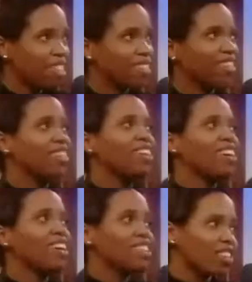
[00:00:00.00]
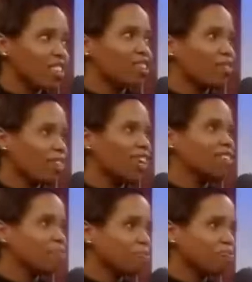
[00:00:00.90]
Mandela, a song called
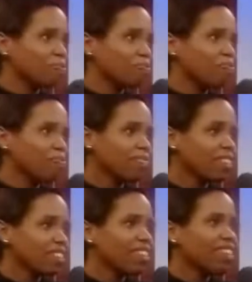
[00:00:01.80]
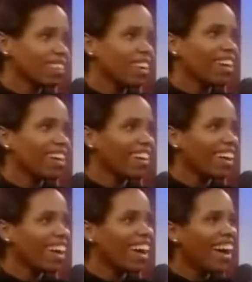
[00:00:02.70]
Free. Oh, wonderful. Yeah. Well, I